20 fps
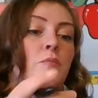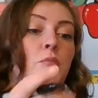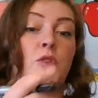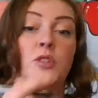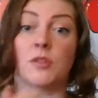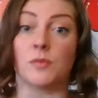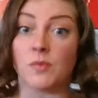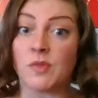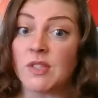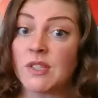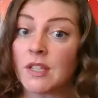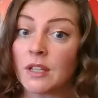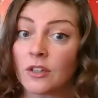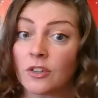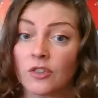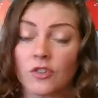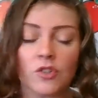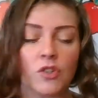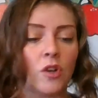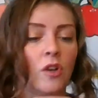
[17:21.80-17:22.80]
some
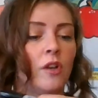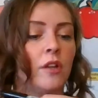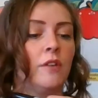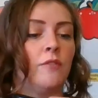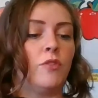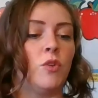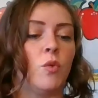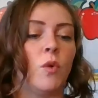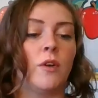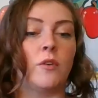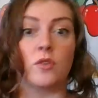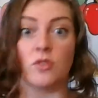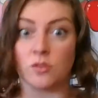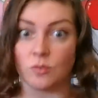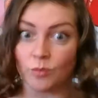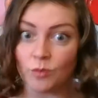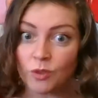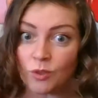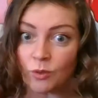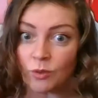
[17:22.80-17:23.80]
stickers on if you want, or
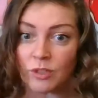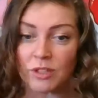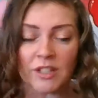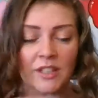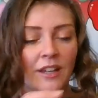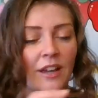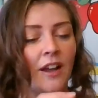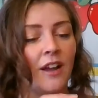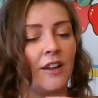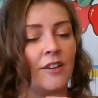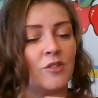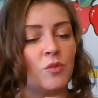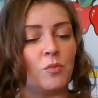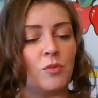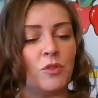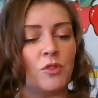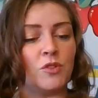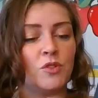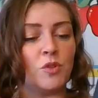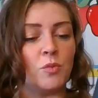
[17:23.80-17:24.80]
some googly eyes would
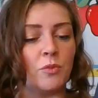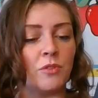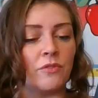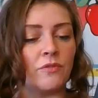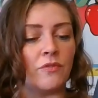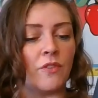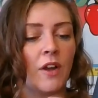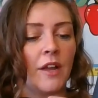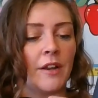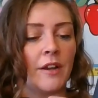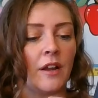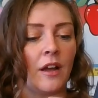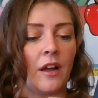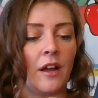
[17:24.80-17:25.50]
be super fun.